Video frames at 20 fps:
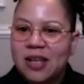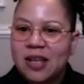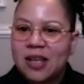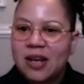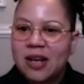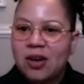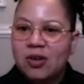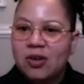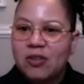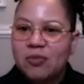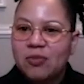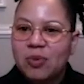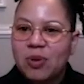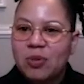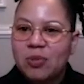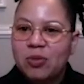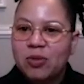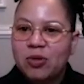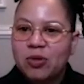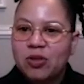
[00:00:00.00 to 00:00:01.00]
And I'll give
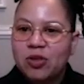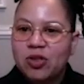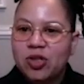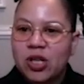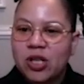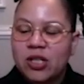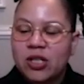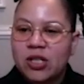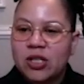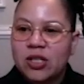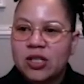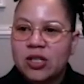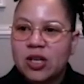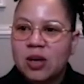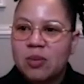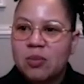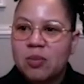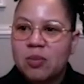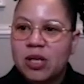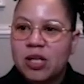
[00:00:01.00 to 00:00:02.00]
people just
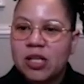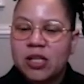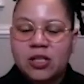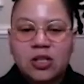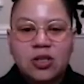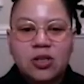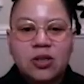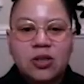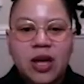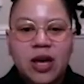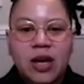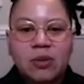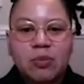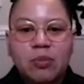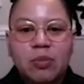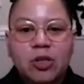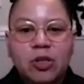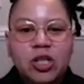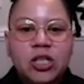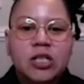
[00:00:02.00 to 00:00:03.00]
a minute to do that.
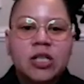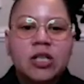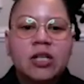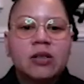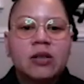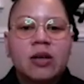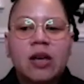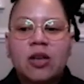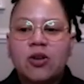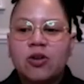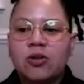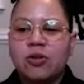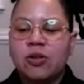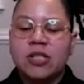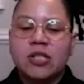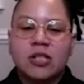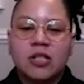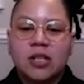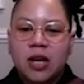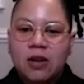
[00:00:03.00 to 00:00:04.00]
But Jessica, you know,
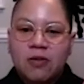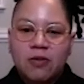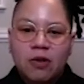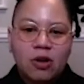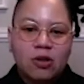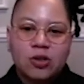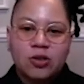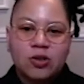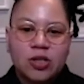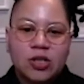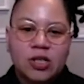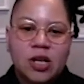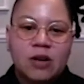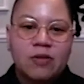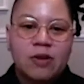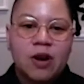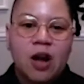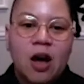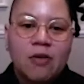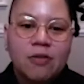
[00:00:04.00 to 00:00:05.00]
this is kind of also just kind
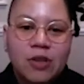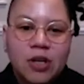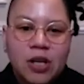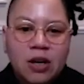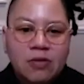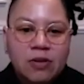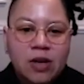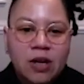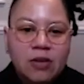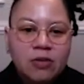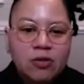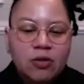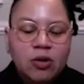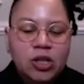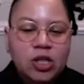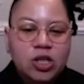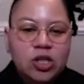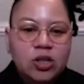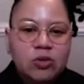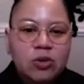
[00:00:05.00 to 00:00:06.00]
of an off the cuff kind of
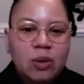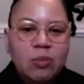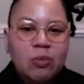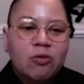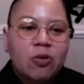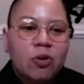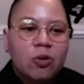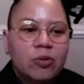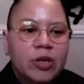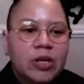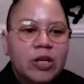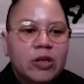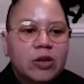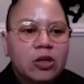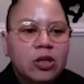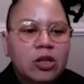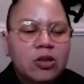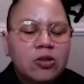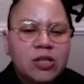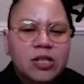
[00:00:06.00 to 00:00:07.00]
question right before we
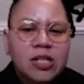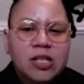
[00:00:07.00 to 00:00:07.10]
close.